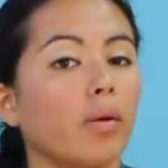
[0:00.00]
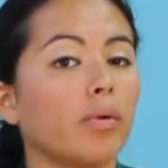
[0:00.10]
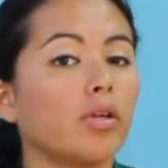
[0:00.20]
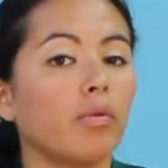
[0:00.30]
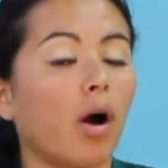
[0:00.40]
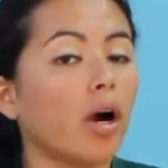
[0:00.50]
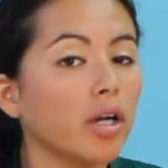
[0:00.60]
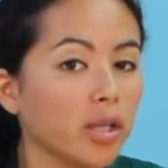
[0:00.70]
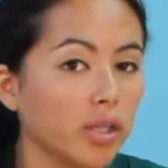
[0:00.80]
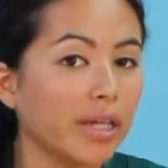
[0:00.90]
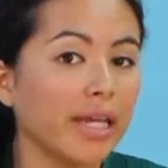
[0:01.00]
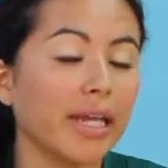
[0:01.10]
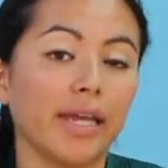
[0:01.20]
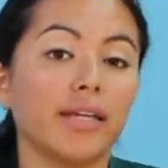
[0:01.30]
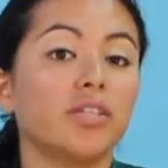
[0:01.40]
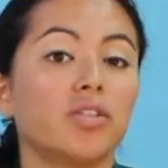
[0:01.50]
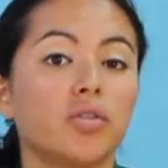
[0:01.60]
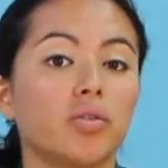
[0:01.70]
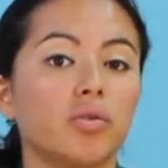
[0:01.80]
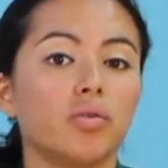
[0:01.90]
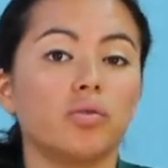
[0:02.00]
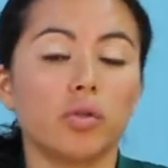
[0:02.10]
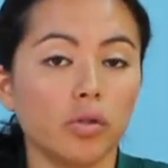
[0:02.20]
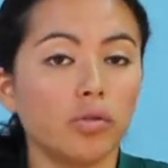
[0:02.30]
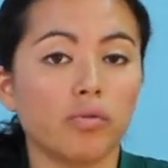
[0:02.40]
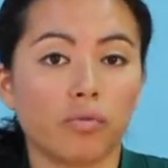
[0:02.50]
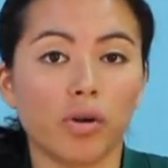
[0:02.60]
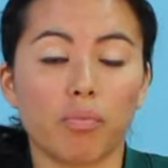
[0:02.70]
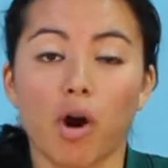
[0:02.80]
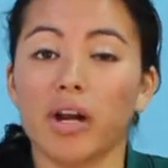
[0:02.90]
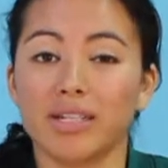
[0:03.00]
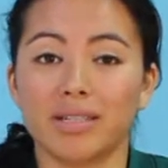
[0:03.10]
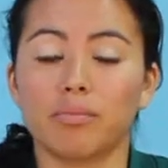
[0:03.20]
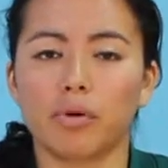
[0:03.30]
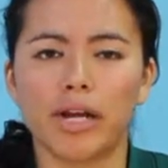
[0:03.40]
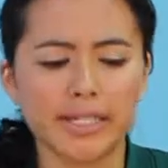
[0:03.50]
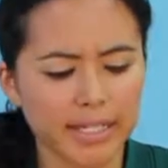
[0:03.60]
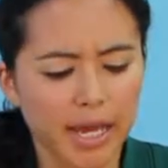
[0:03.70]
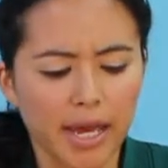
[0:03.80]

that when you are looking into gluten-free products and breads,